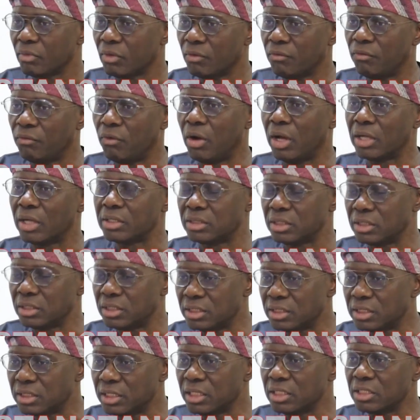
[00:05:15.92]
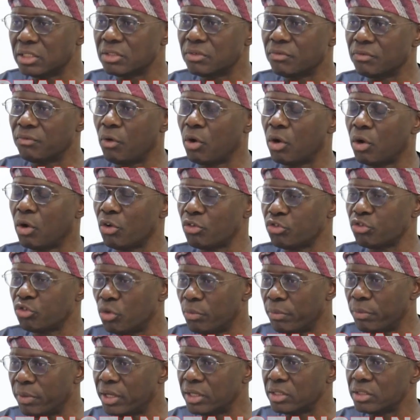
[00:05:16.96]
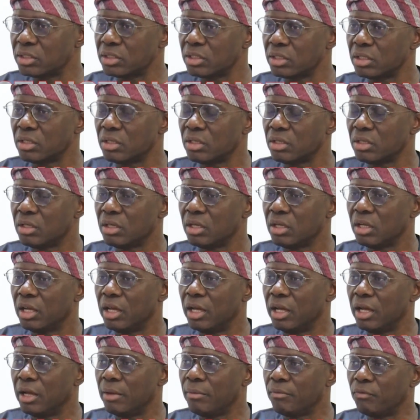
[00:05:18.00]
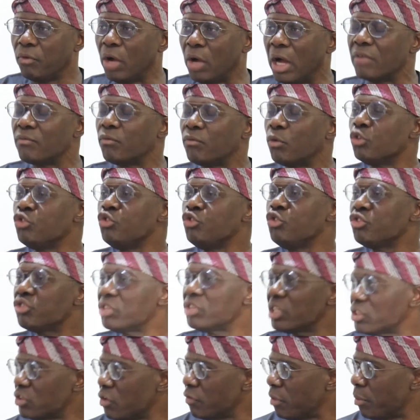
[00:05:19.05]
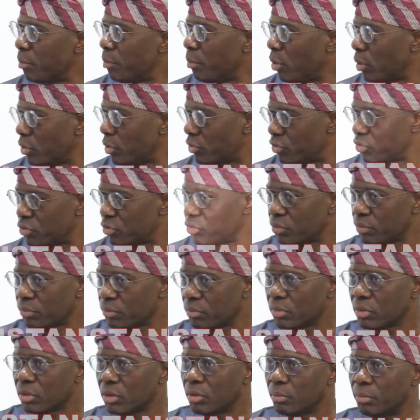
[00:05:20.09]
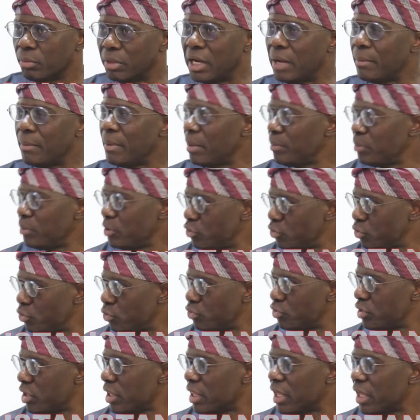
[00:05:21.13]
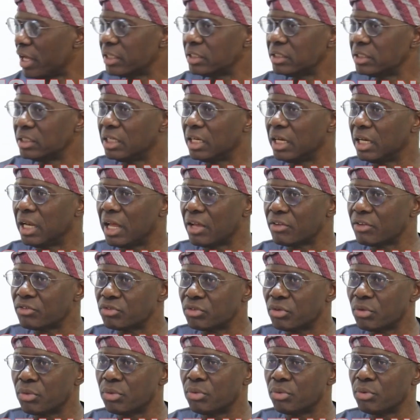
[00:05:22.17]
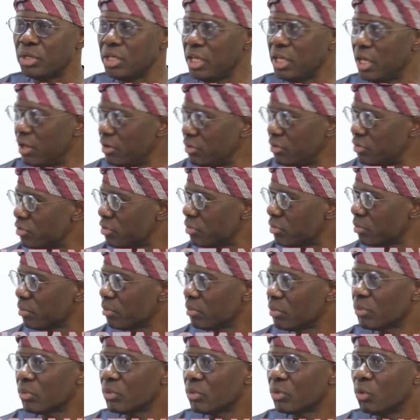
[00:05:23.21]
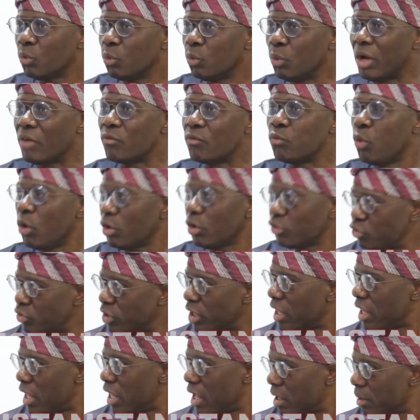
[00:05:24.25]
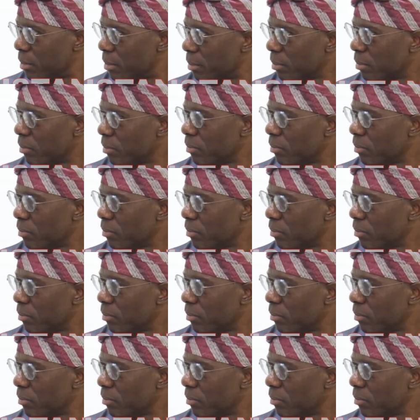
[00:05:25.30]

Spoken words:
for our citizens, for customers, and for users of the ports. But I'm happy to say that in the last 3 years, we have worked together